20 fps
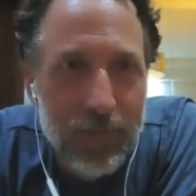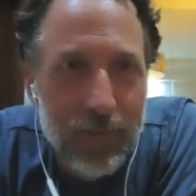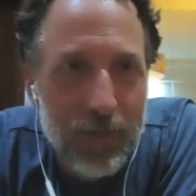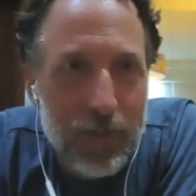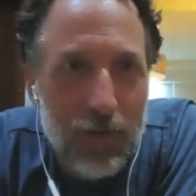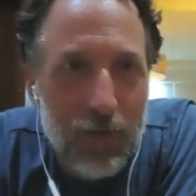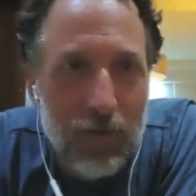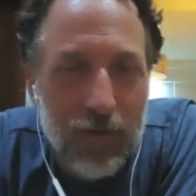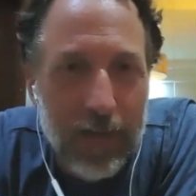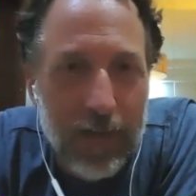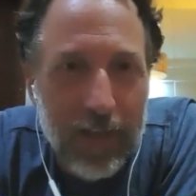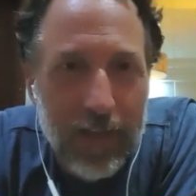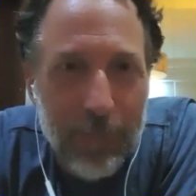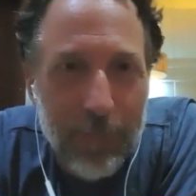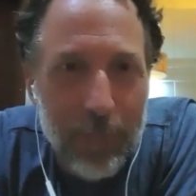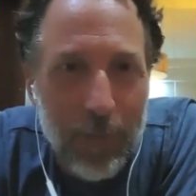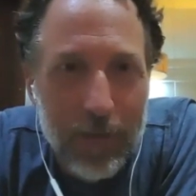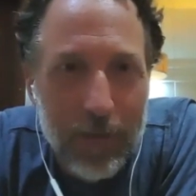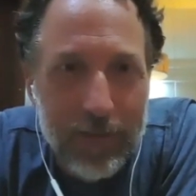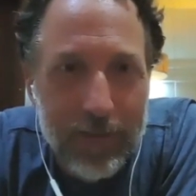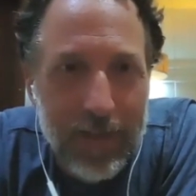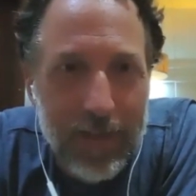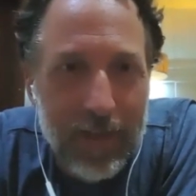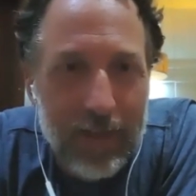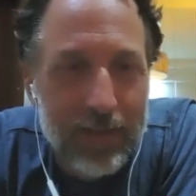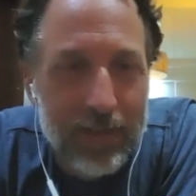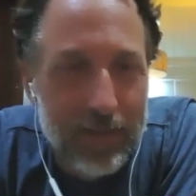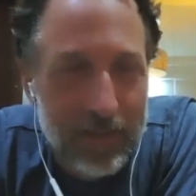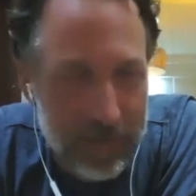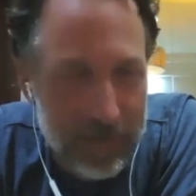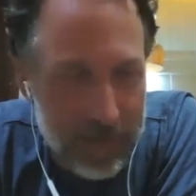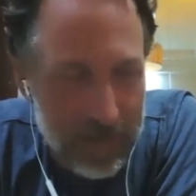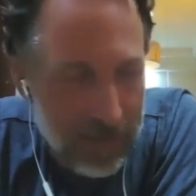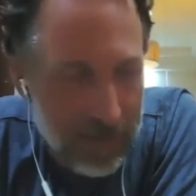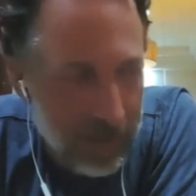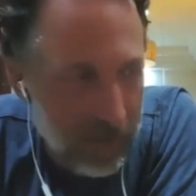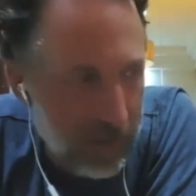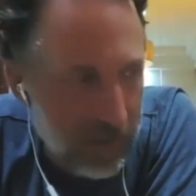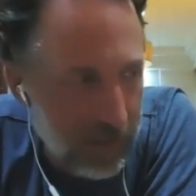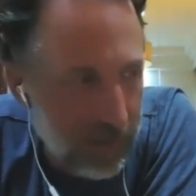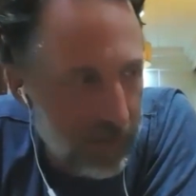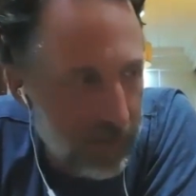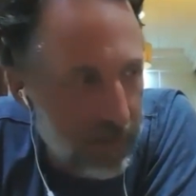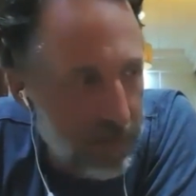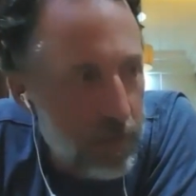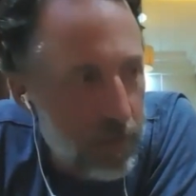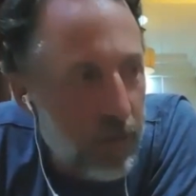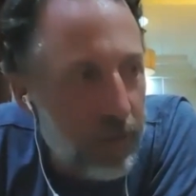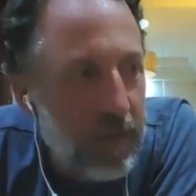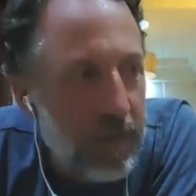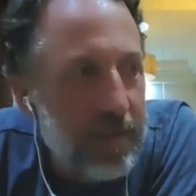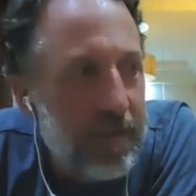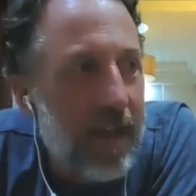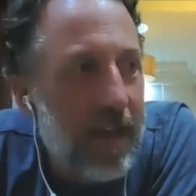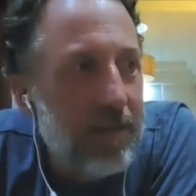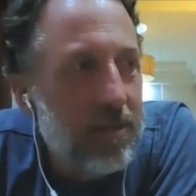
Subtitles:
scurrying up on deck to see. I think